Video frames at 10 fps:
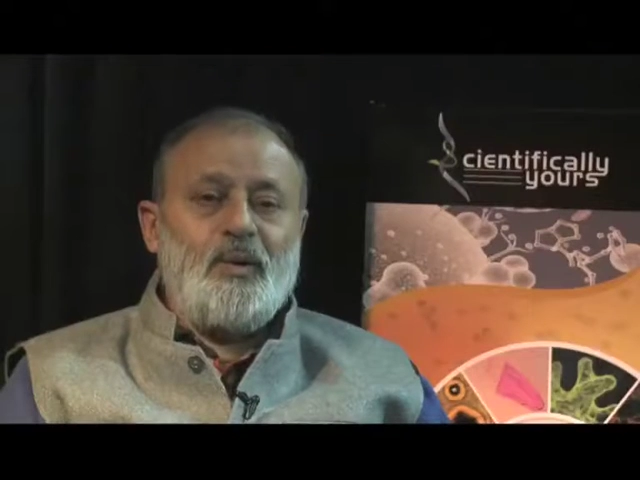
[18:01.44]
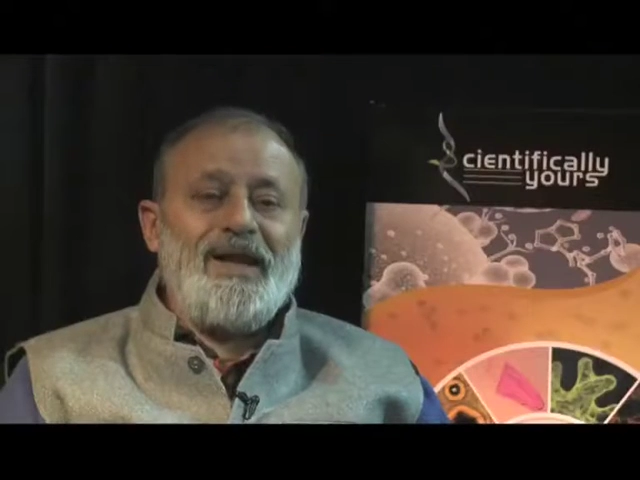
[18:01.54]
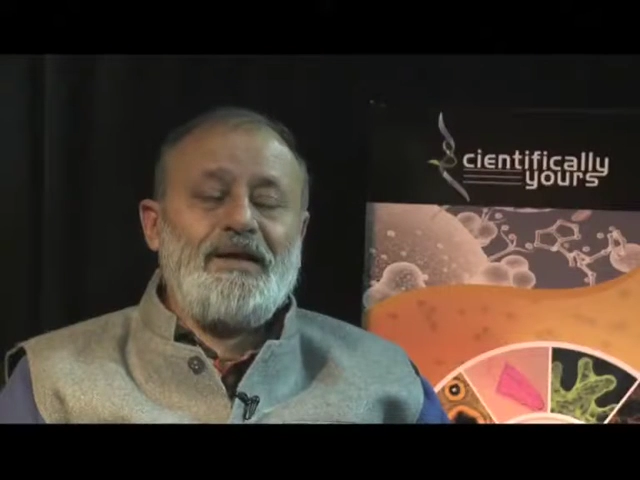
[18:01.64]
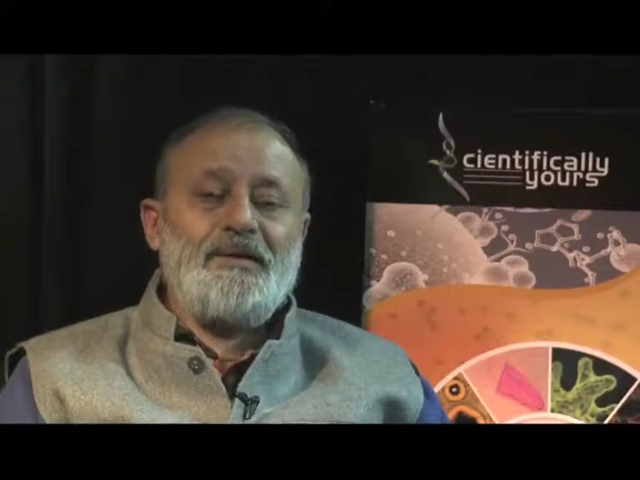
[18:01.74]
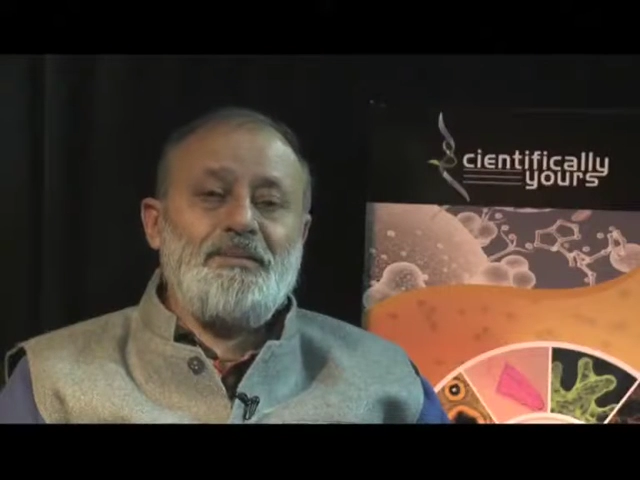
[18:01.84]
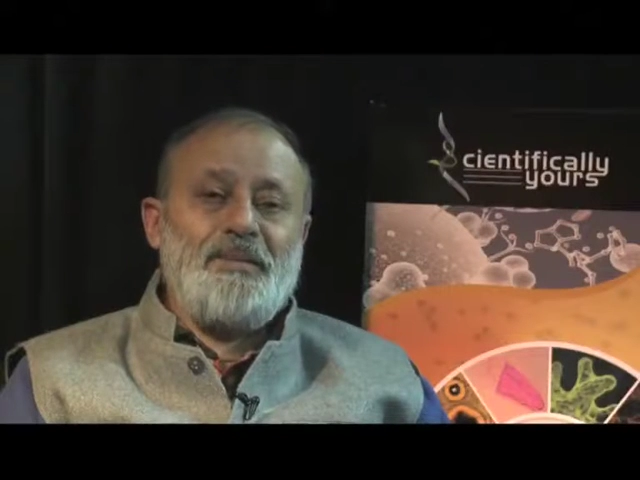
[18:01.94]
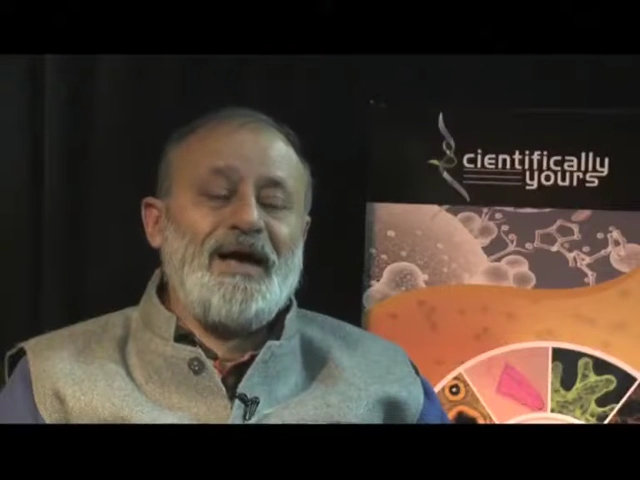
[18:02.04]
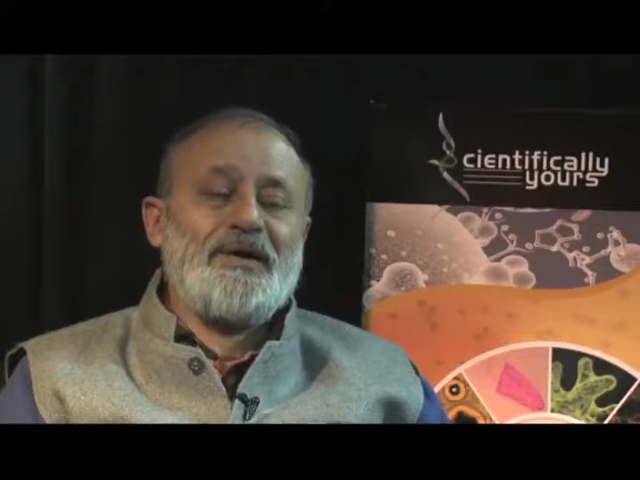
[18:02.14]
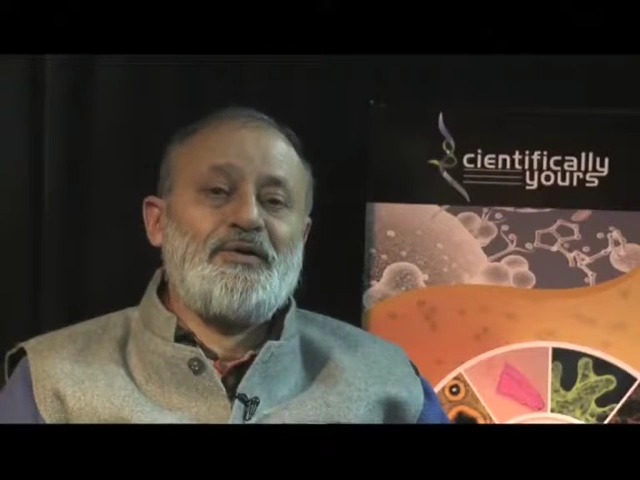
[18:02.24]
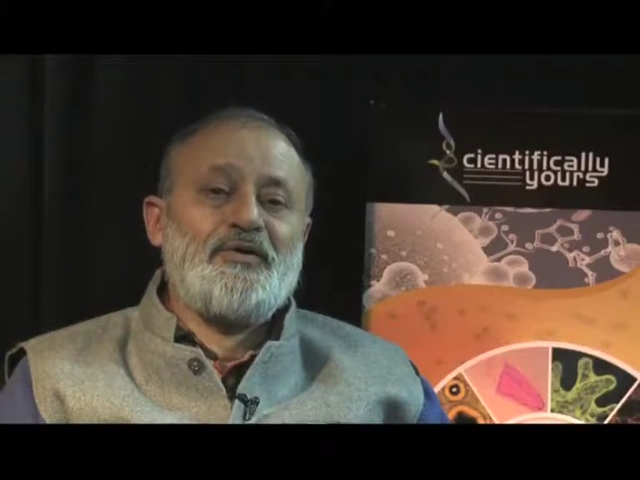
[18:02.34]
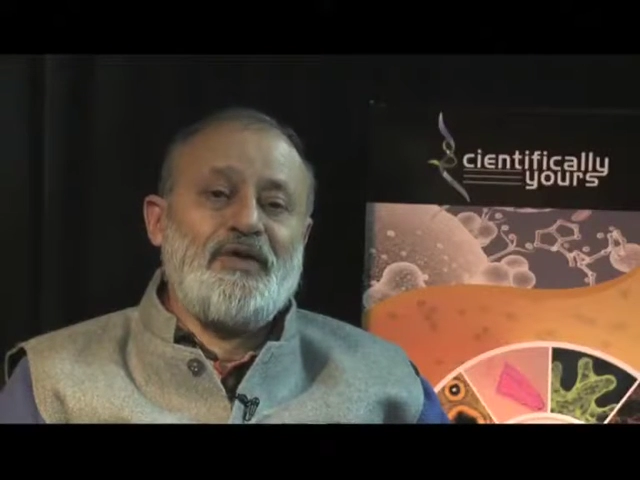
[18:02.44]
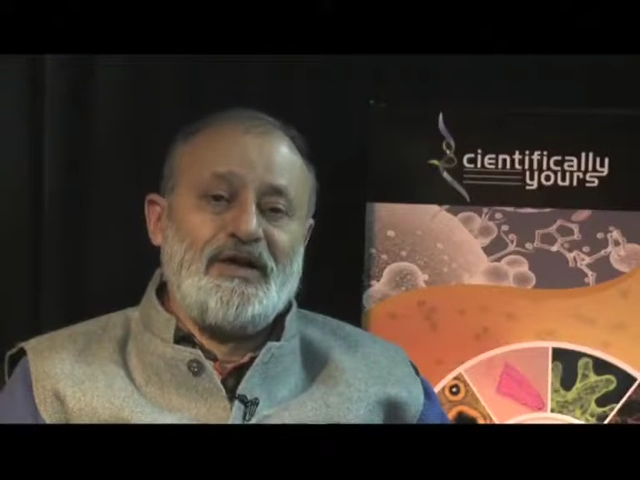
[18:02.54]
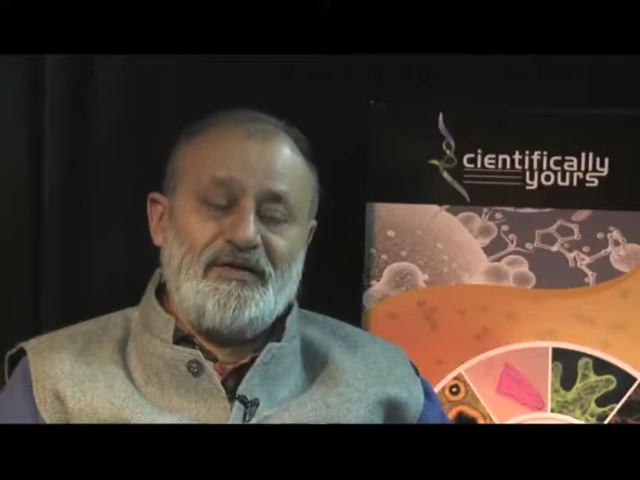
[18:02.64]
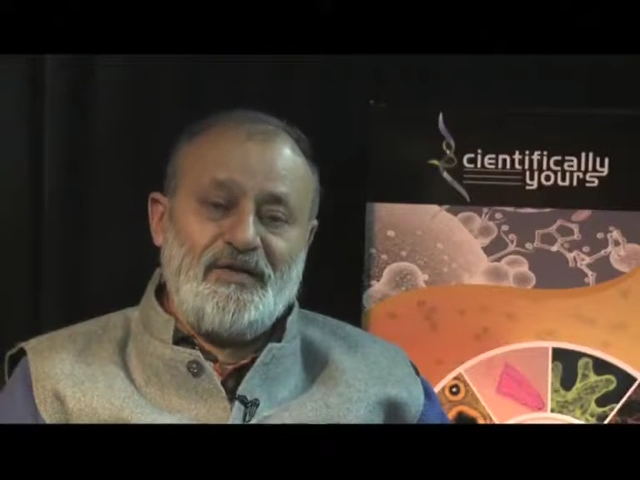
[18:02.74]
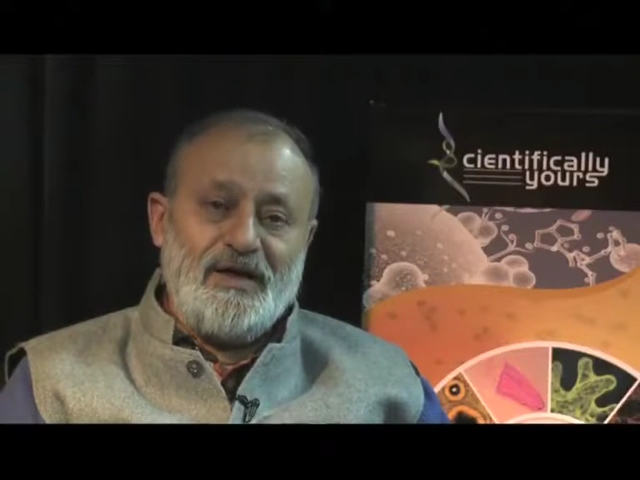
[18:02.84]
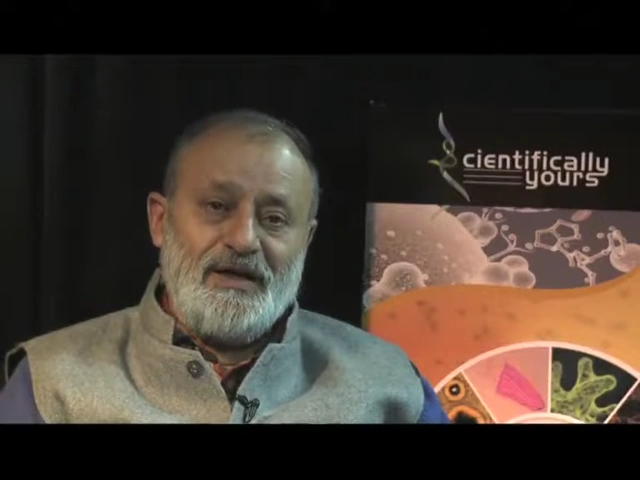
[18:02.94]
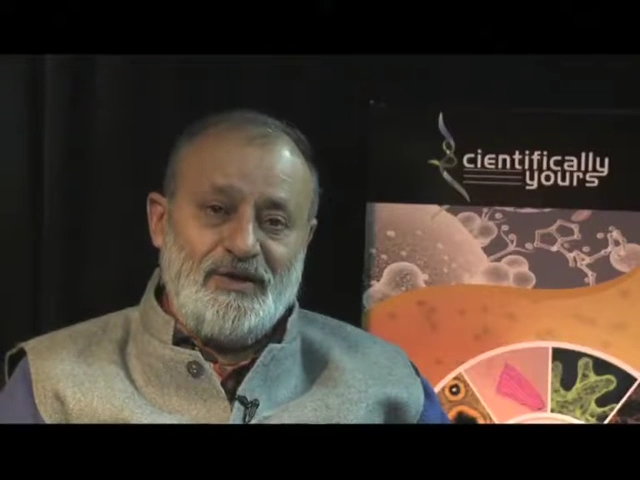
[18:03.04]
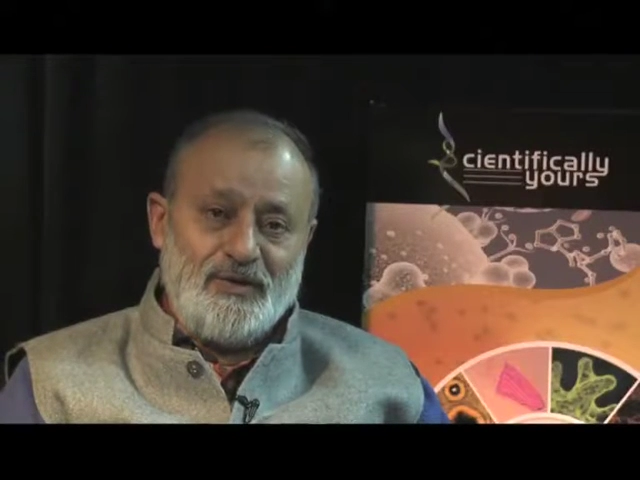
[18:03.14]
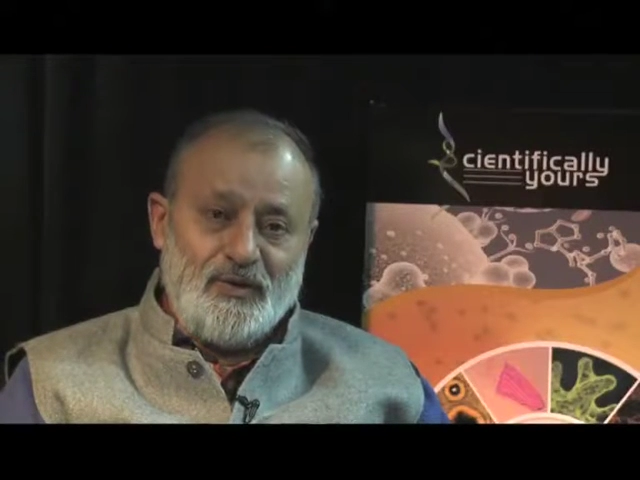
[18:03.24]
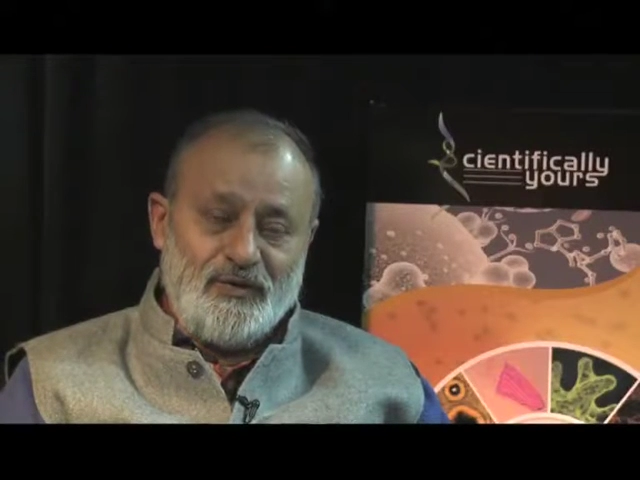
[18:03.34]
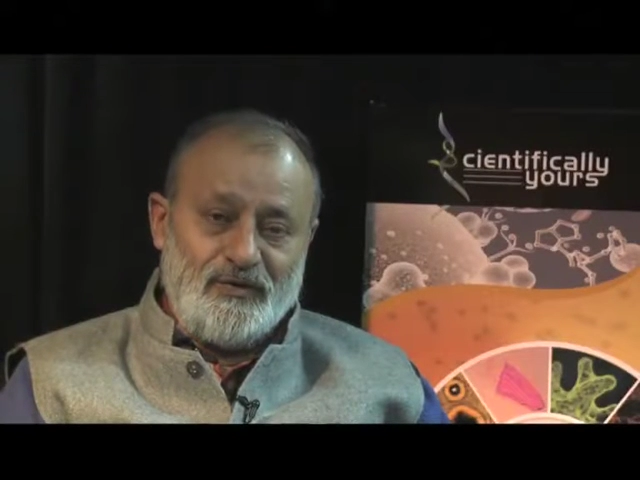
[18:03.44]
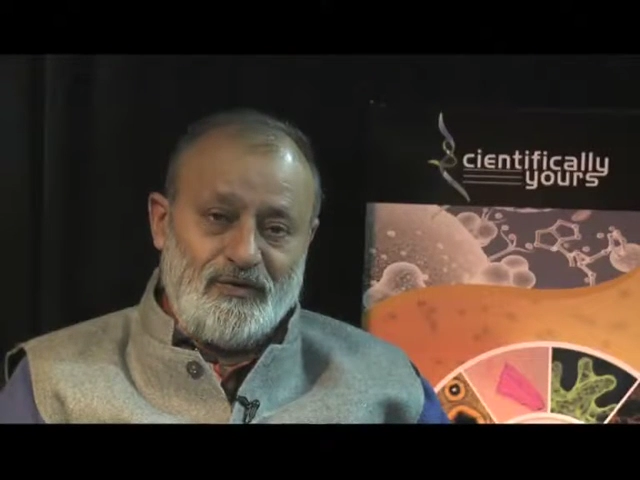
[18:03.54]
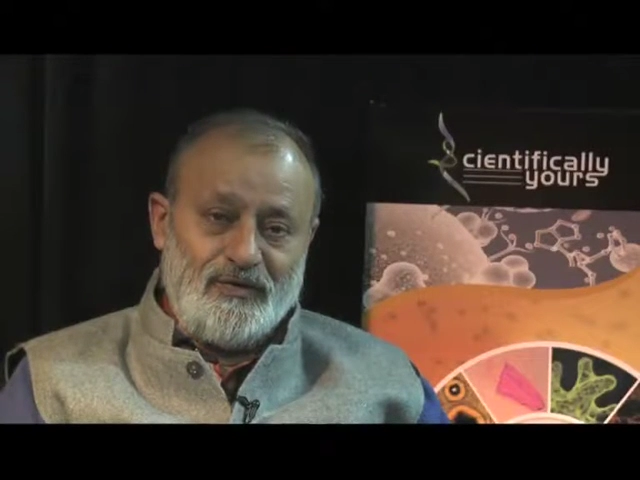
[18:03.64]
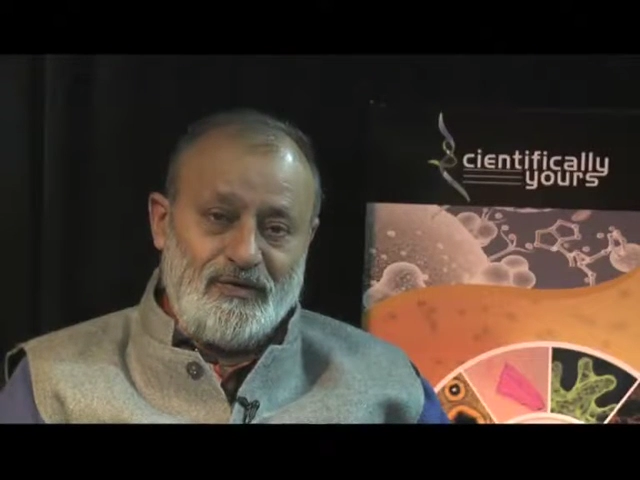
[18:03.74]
Welcome back to Scientifically Yours.